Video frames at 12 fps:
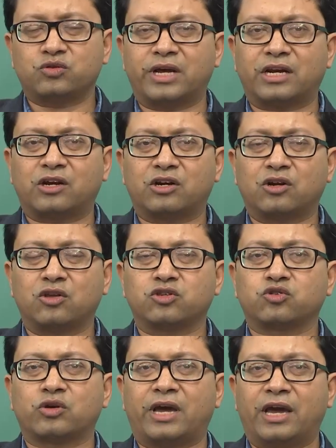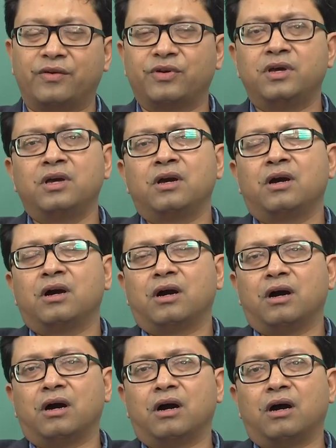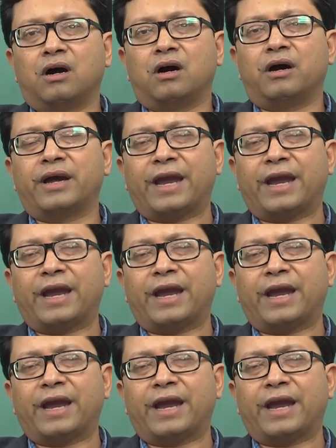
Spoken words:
that can also have a